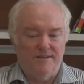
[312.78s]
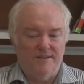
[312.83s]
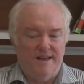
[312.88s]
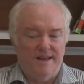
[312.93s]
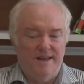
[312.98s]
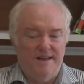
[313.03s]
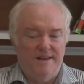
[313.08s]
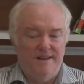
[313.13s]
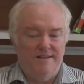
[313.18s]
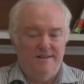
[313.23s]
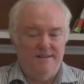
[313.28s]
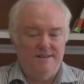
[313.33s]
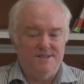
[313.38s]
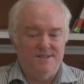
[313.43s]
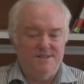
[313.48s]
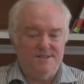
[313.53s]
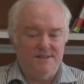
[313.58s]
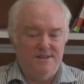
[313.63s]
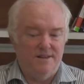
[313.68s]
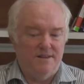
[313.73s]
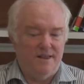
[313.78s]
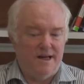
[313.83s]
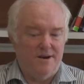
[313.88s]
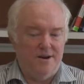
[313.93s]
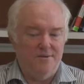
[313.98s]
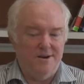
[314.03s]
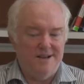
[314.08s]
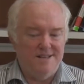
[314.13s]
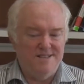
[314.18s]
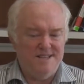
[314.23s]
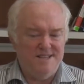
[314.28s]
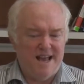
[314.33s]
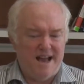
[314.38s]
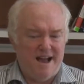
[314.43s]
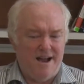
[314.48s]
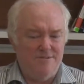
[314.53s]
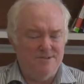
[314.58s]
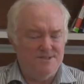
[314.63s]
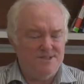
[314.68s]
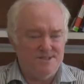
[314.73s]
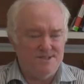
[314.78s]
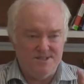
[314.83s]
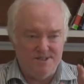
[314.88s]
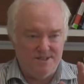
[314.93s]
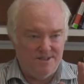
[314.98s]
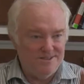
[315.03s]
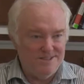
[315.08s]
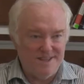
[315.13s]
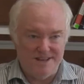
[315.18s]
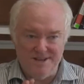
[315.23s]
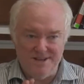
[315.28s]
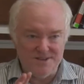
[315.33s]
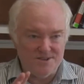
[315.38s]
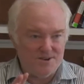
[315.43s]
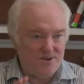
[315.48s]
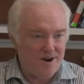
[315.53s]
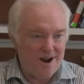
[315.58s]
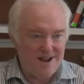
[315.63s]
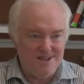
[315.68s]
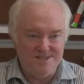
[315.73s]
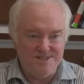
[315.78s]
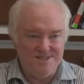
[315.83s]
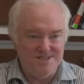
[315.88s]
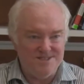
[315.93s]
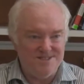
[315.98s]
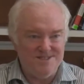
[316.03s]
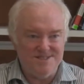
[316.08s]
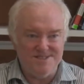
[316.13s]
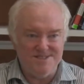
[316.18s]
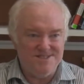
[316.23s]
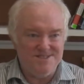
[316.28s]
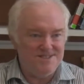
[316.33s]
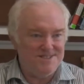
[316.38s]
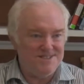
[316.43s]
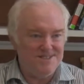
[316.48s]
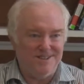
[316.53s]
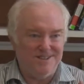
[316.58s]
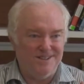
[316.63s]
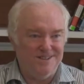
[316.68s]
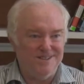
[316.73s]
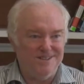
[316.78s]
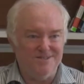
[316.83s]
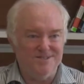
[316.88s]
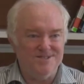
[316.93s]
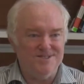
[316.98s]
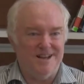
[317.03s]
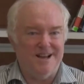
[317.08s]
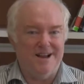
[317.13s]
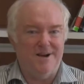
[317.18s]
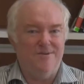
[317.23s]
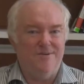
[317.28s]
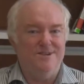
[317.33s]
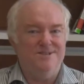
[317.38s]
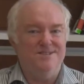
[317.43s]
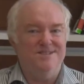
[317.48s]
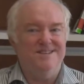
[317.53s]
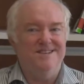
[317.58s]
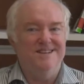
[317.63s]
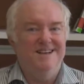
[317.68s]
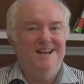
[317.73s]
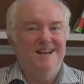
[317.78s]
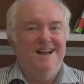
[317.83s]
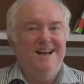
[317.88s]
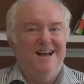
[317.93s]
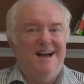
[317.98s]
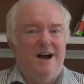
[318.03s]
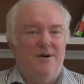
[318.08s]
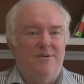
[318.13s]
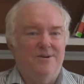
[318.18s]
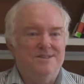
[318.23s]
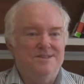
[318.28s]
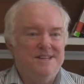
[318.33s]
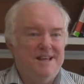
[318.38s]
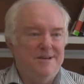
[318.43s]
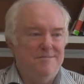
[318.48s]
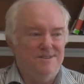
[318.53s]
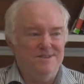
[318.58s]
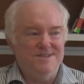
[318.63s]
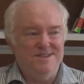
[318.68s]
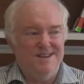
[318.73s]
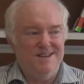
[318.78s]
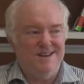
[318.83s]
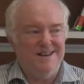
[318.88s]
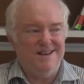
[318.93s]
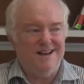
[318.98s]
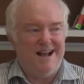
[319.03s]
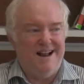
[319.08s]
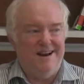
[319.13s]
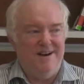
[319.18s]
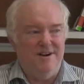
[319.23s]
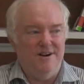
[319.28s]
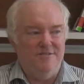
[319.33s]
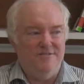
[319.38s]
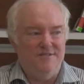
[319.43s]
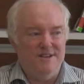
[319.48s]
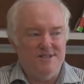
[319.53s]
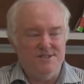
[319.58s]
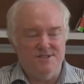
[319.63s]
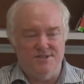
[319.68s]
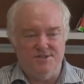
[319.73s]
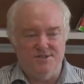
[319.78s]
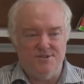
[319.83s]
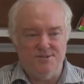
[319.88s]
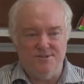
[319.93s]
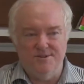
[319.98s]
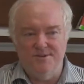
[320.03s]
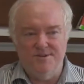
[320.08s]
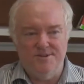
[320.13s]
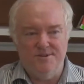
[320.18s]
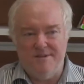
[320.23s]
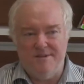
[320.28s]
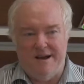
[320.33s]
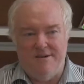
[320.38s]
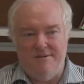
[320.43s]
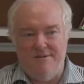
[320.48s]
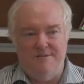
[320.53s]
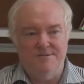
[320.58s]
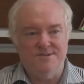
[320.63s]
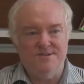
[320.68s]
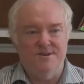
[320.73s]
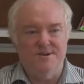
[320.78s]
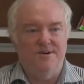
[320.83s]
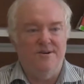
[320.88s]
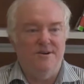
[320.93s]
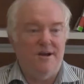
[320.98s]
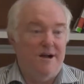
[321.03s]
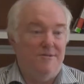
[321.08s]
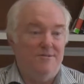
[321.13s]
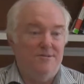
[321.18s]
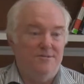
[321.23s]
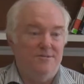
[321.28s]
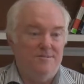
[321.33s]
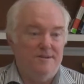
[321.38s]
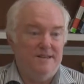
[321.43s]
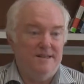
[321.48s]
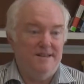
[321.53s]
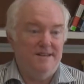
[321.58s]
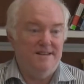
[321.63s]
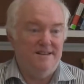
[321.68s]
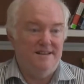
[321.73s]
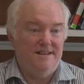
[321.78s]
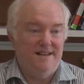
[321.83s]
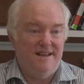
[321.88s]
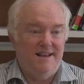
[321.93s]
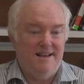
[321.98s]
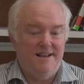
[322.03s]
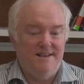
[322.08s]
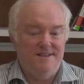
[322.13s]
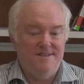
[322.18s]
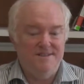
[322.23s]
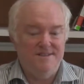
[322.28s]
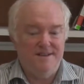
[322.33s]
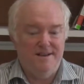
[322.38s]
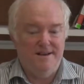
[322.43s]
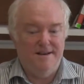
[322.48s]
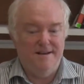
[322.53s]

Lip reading: it's, in a lot of ways, yeah, I would still get into crisis, and still, it was like I wasn't able to, I don't know, face the truth about what was going on with me, and